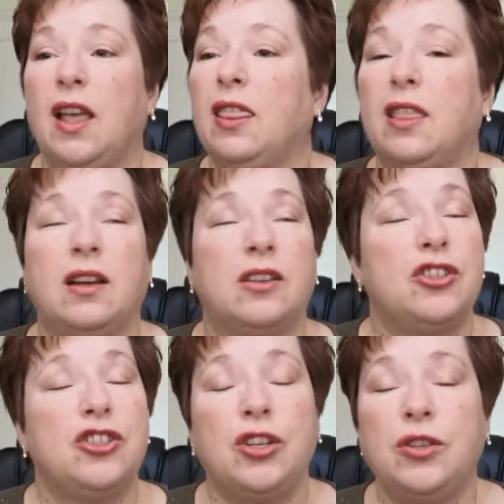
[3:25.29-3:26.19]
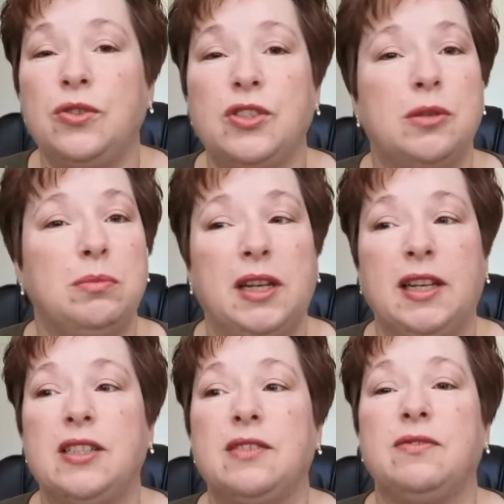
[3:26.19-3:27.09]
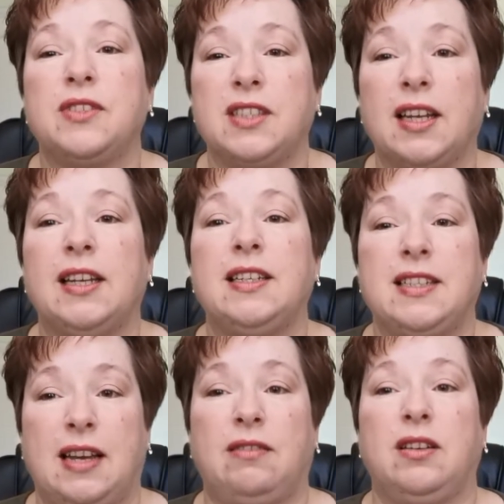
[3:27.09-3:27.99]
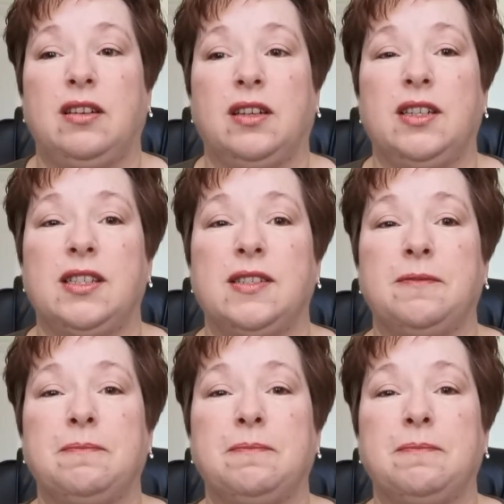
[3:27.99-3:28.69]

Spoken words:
They are too stimulating for settling down at night.